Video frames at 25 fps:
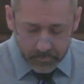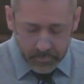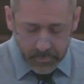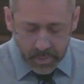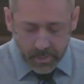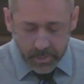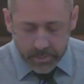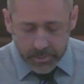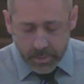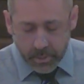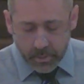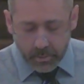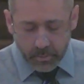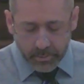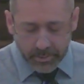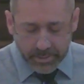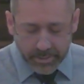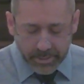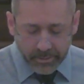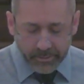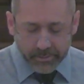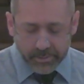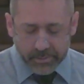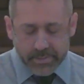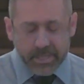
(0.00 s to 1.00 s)
So
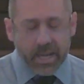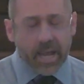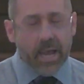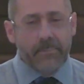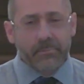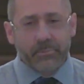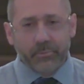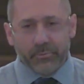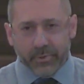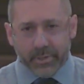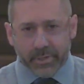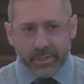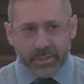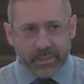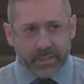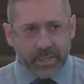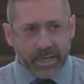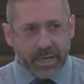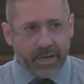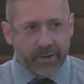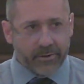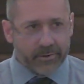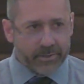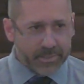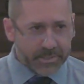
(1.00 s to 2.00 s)
here are the top three
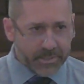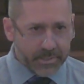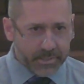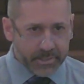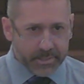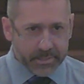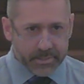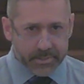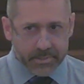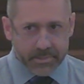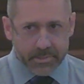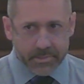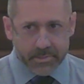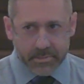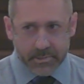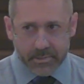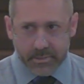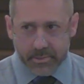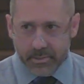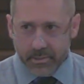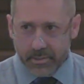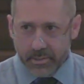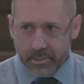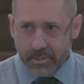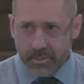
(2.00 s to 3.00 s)
heresies
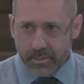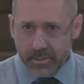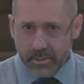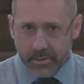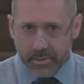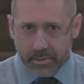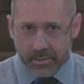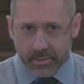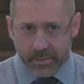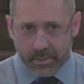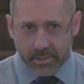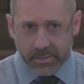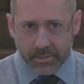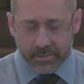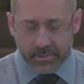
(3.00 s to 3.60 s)
in